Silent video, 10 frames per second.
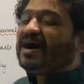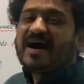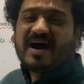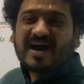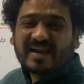
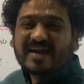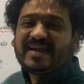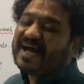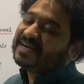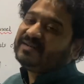allied
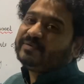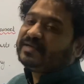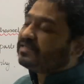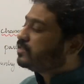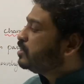
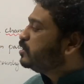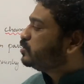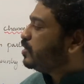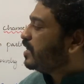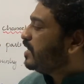activities.
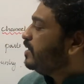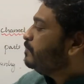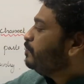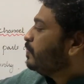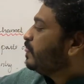So again,